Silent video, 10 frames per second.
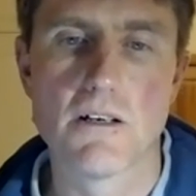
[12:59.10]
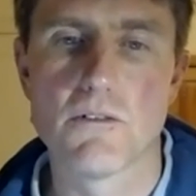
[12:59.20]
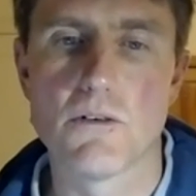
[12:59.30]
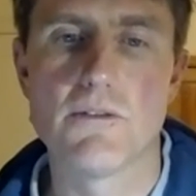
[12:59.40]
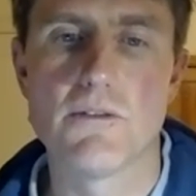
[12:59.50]

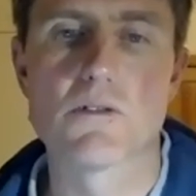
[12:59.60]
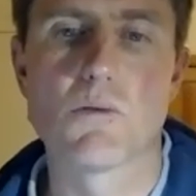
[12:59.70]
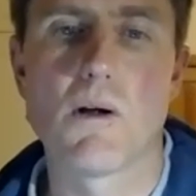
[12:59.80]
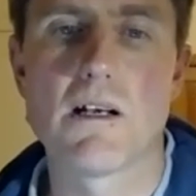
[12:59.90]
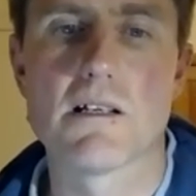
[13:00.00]
For if his
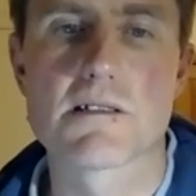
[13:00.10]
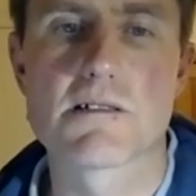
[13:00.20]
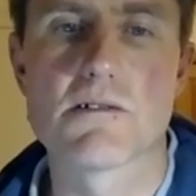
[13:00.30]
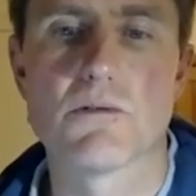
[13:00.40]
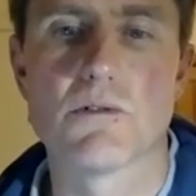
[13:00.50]
oneness
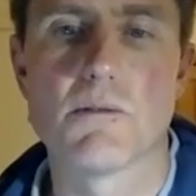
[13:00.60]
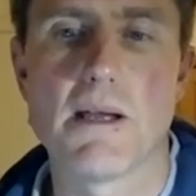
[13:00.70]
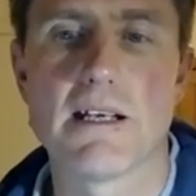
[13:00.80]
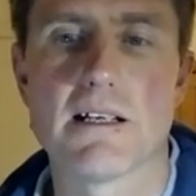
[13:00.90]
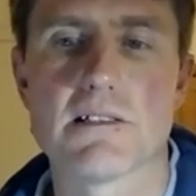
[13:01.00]
still
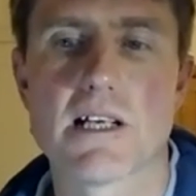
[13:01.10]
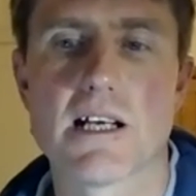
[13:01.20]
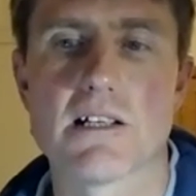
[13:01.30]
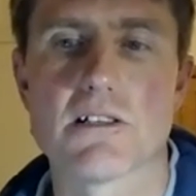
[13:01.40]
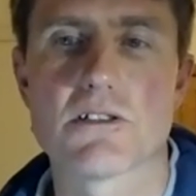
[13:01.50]
remained
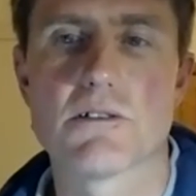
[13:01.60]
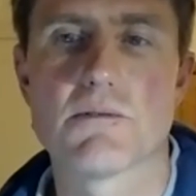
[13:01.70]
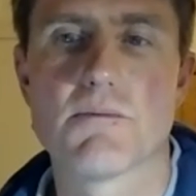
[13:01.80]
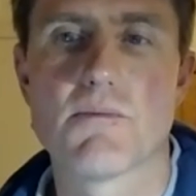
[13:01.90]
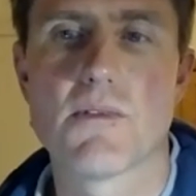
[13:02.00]
untouched,
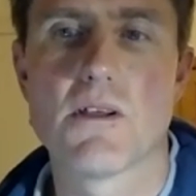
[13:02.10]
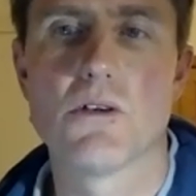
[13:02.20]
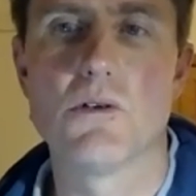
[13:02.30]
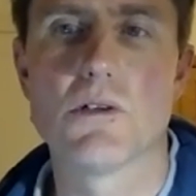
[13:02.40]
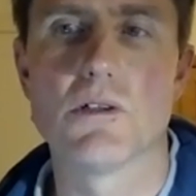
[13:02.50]

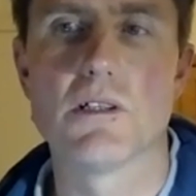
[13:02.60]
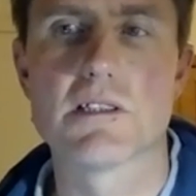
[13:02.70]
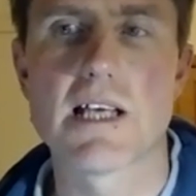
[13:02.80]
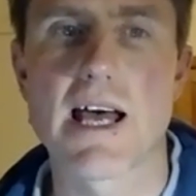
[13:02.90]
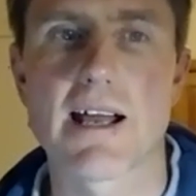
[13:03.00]
who could
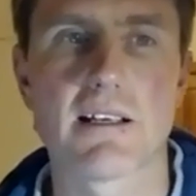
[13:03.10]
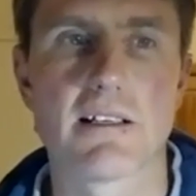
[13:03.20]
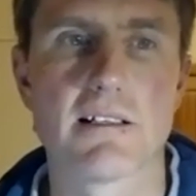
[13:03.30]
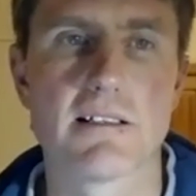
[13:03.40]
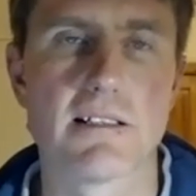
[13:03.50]
attack
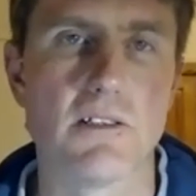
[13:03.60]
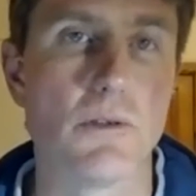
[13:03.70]
and who